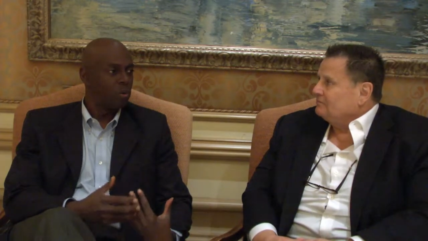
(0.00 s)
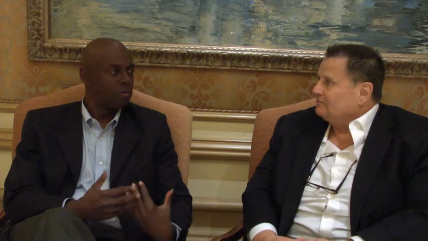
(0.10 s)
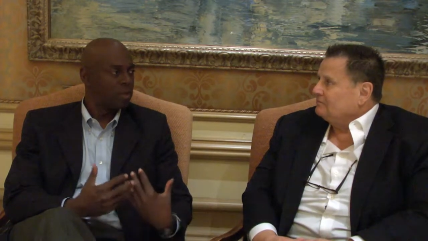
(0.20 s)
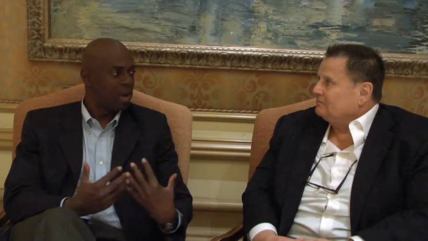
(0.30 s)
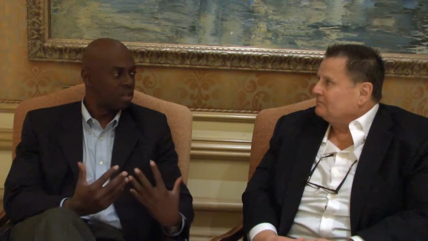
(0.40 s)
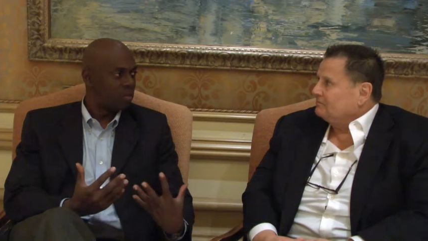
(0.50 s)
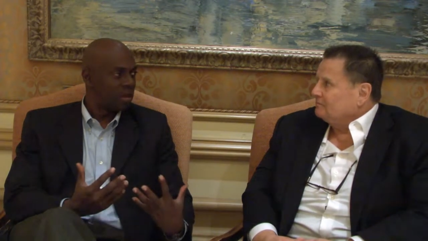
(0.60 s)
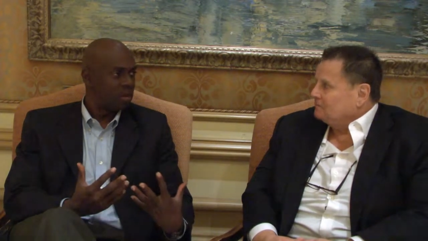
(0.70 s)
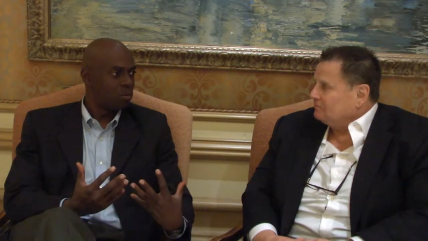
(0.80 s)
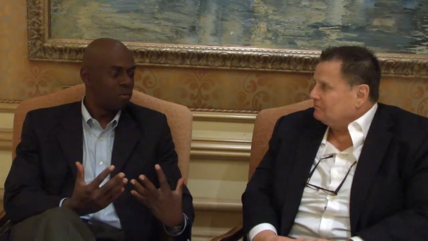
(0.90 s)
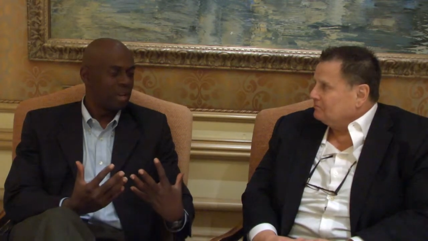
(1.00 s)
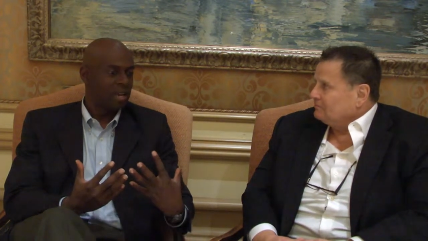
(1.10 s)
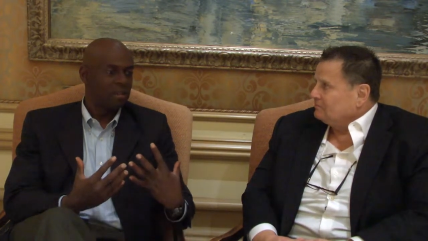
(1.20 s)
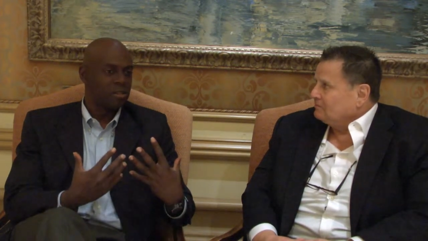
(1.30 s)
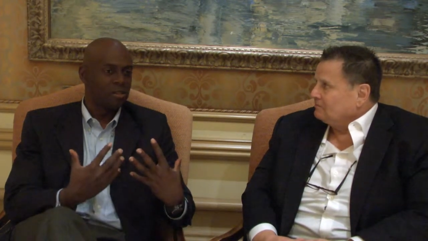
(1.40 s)
Speaker 1: We've talked about, we've
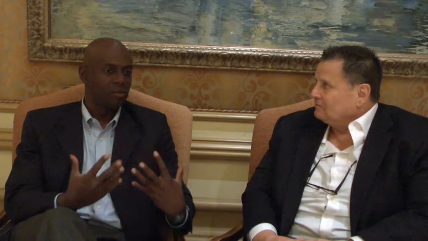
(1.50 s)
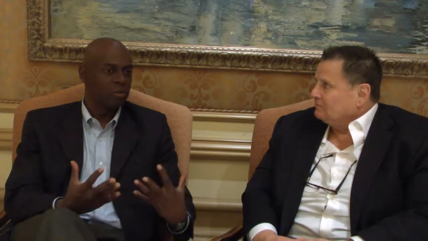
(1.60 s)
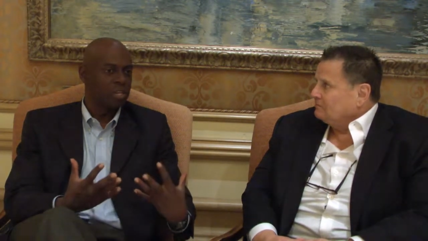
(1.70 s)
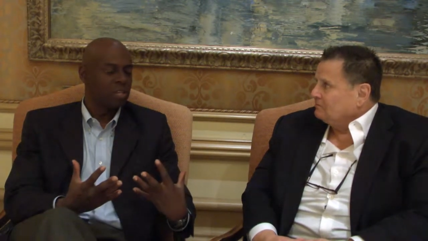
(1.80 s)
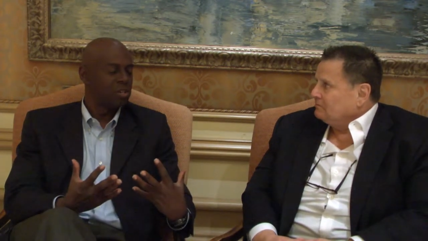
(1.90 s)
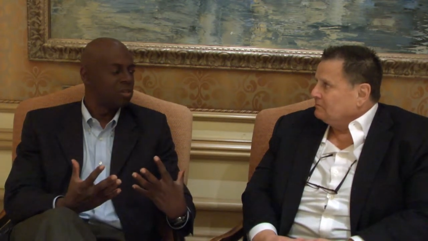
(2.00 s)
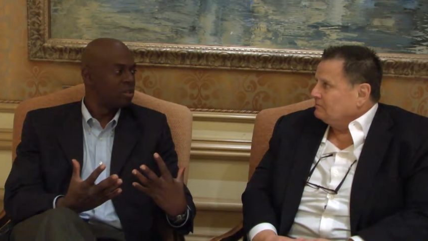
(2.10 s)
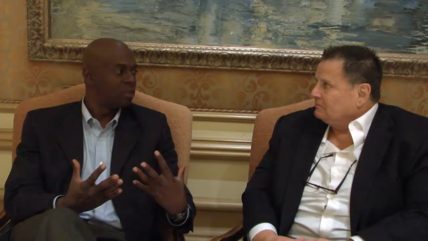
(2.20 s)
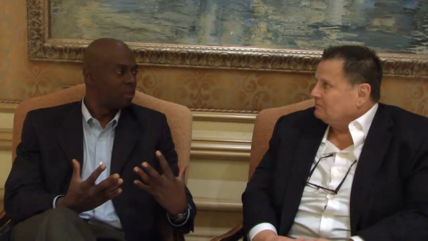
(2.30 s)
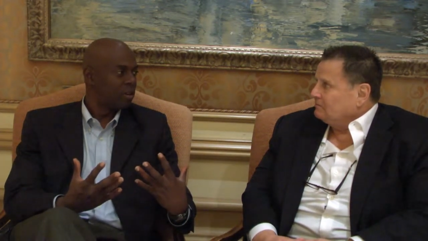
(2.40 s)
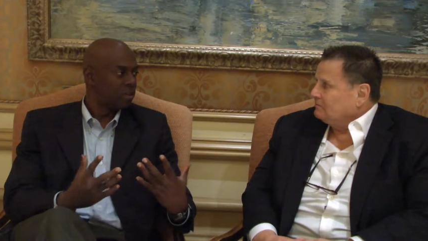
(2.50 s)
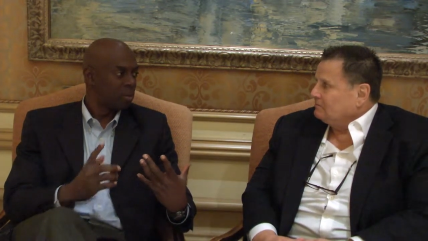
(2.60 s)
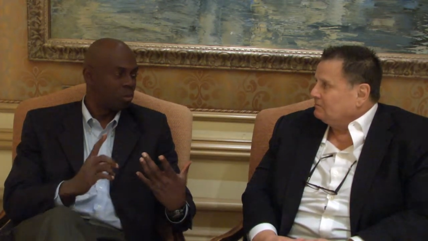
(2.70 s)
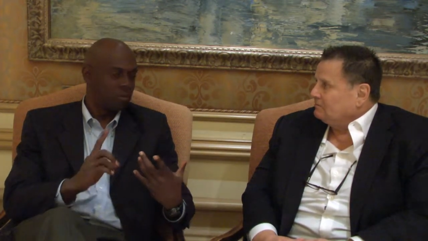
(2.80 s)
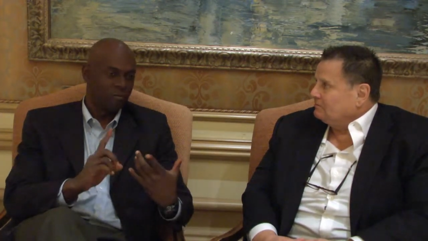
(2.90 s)
had several sessions that
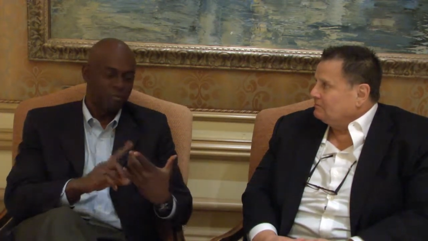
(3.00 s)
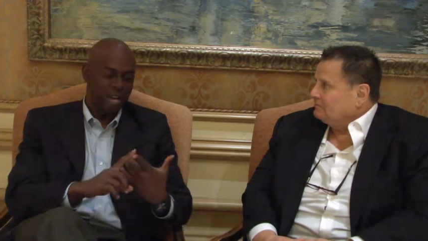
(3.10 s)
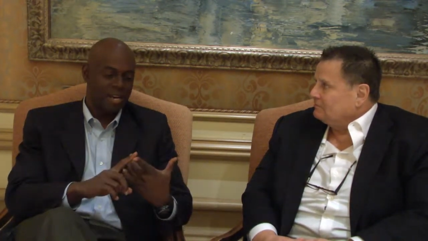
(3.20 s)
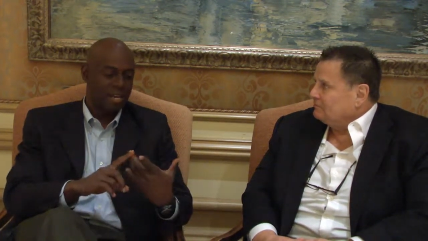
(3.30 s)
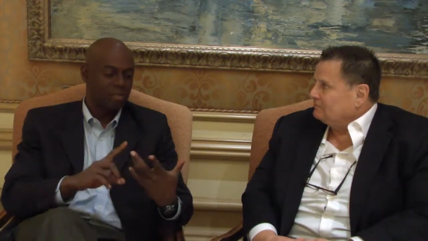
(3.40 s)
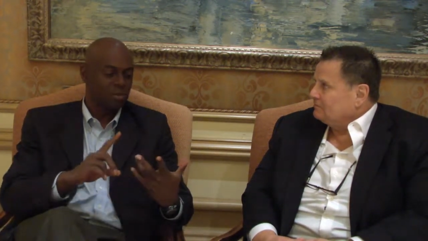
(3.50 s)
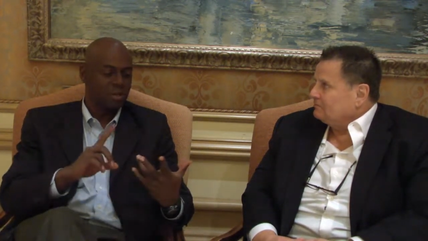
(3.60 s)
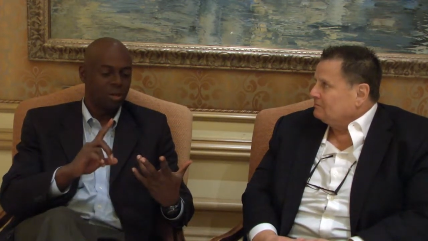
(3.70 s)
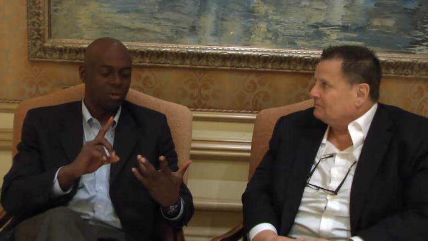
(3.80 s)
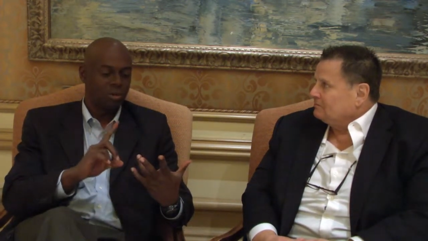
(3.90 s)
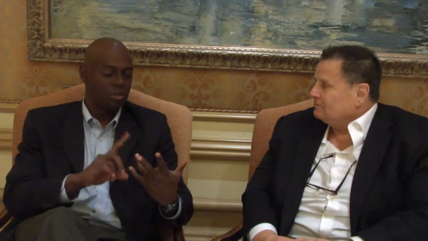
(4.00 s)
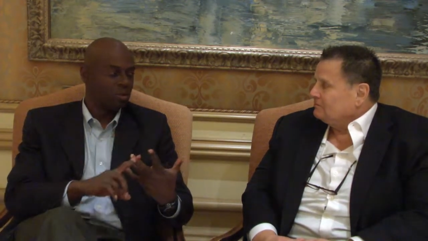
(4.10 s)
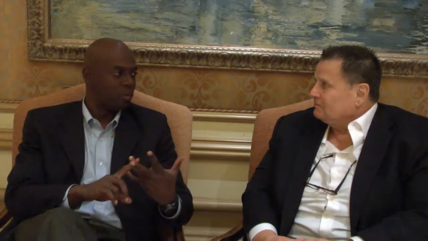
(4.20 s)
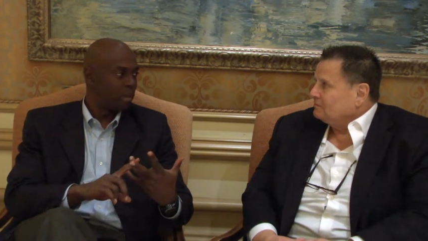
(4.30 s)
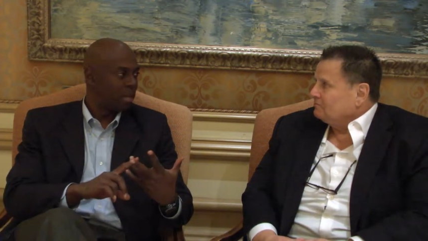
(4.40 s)
dealt with finance, we dealt with
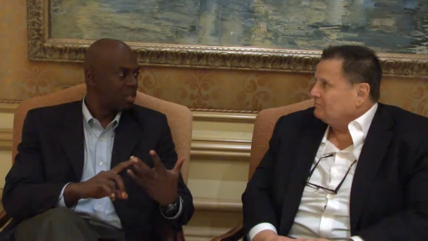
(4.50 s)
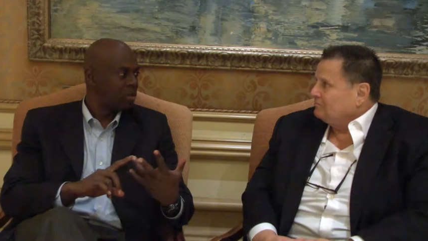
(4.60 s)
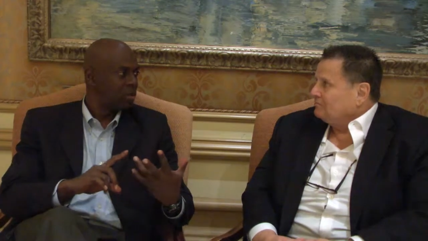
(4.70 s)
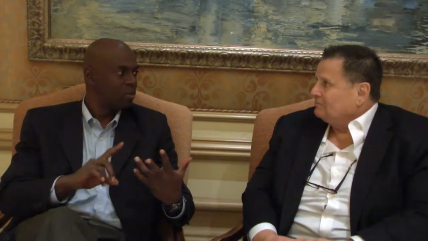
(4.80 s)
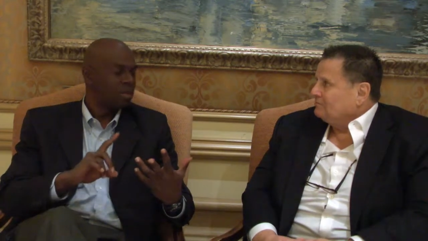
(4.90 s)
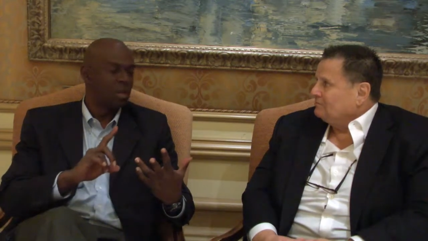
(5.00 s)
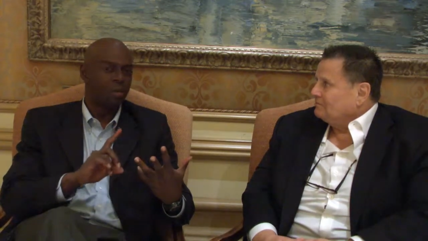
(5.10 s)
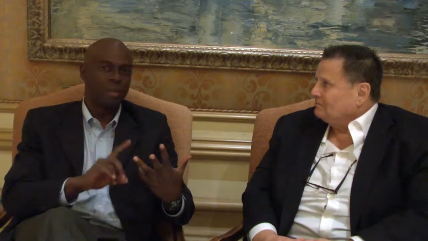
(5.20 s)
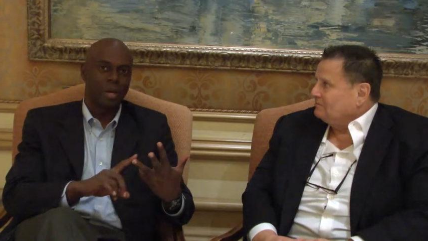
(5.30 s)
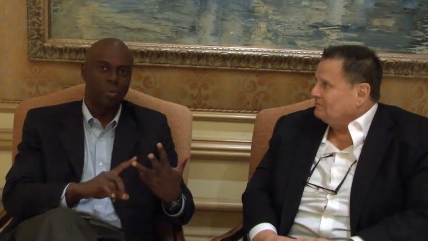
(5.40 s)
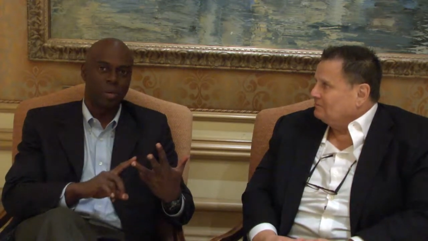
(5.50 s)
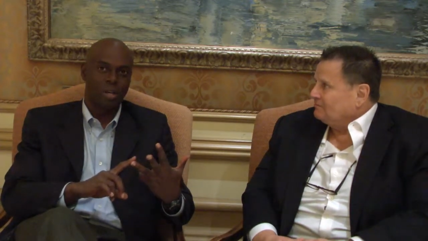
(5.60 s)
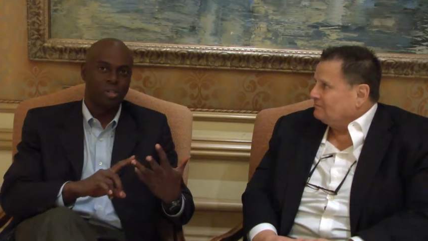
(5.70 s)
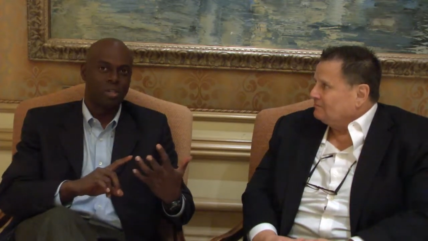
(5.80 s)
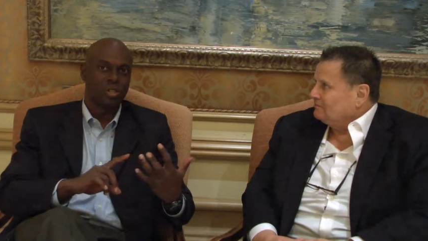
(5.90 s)
general management, we dealt with
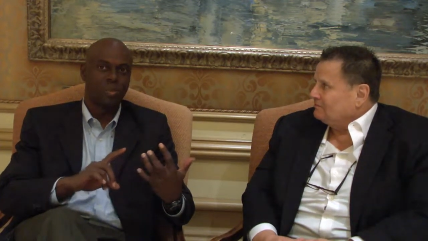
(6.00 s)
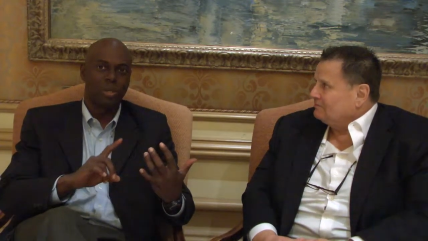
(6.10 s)
operations,